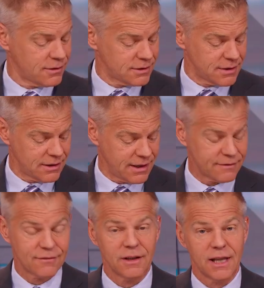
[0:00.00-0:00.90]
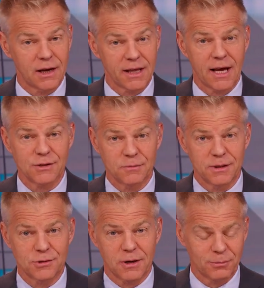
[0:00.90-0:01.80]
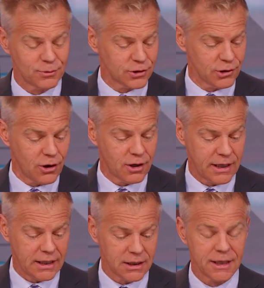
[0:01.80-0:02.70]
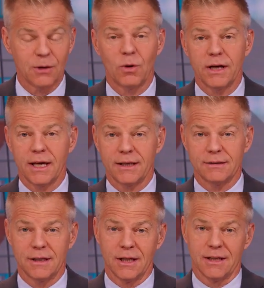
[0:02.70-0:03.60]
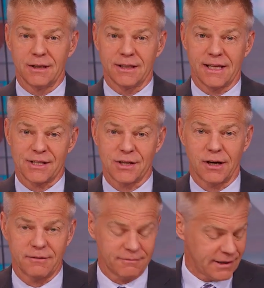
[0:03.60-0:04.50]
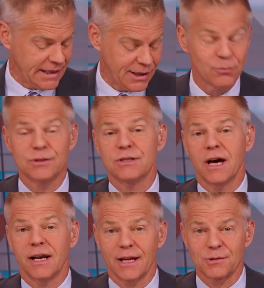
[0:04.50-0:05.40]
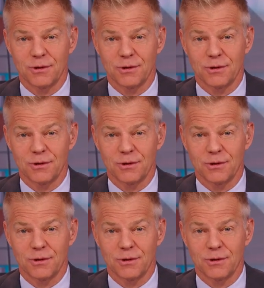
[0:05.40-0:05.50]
that they have a lot of guys who've been in trouble with the law, and Lucky Whitehead gets cut, and he was not actually